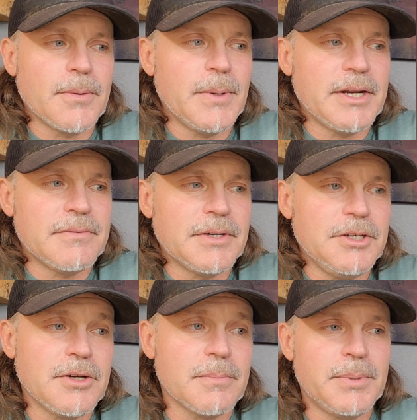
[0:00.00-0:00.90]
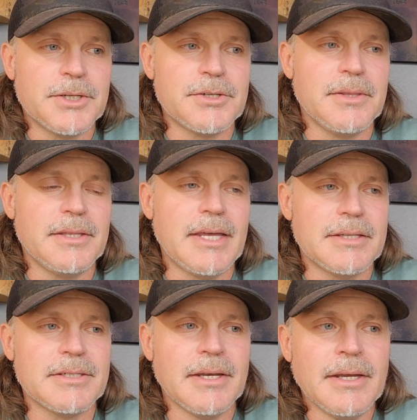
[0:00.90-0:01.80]
or whatever, and you can picture that
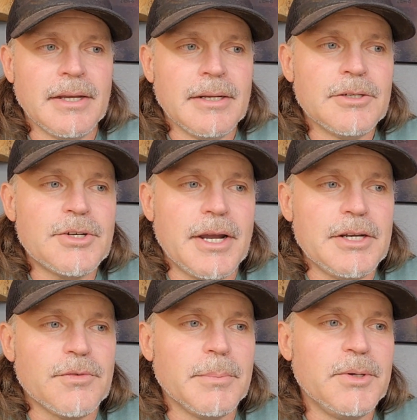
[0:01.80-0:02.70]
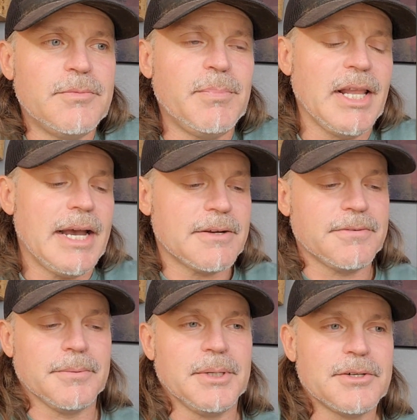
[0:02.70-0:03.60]
that's trying to remove plaque
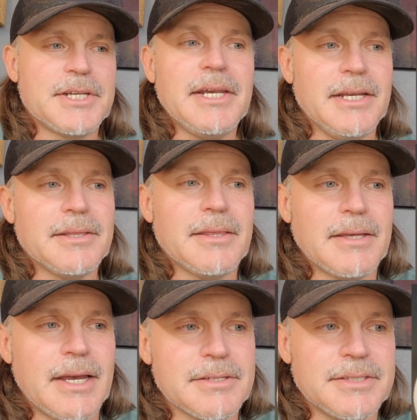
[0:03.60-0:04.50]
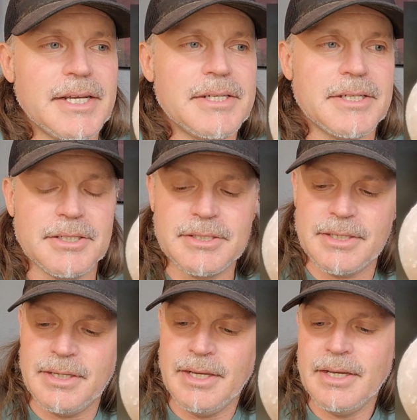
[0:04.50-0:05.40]
from your teeth as a
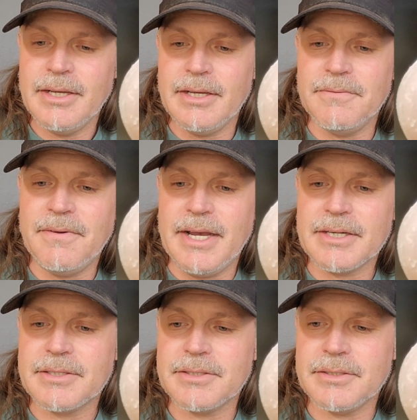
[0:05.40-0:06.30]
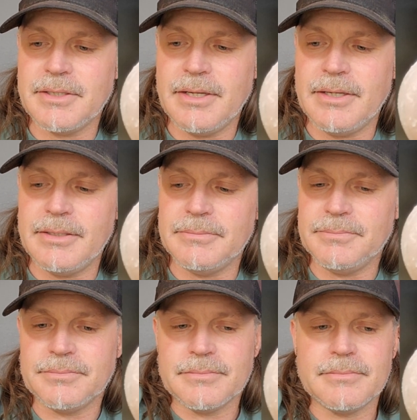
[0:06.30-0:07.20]
dentist. In fact,
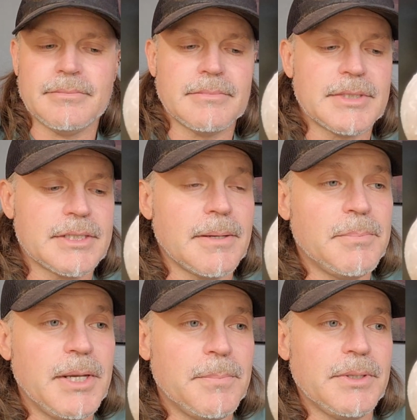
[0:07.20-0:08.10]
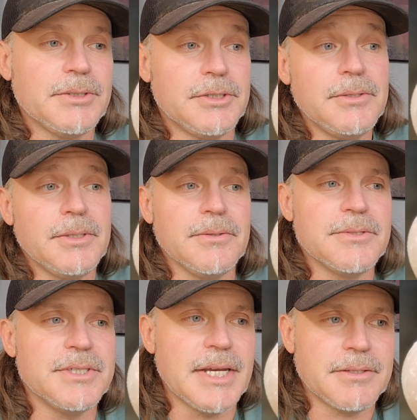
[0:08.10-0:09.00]
some people do
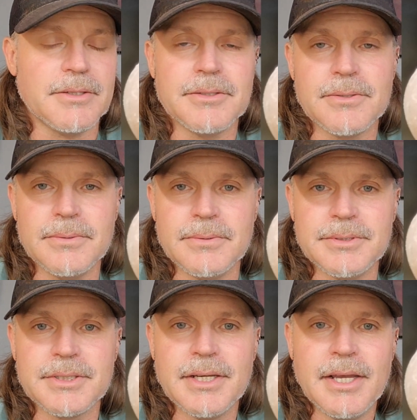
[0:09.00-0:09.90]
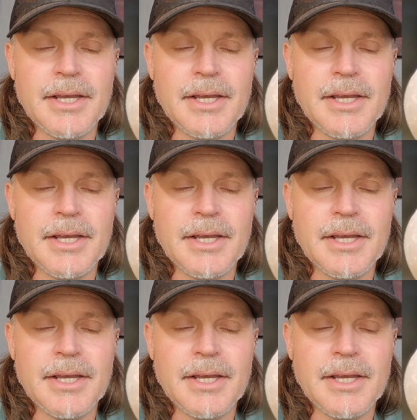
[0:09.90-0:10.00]
use dental tools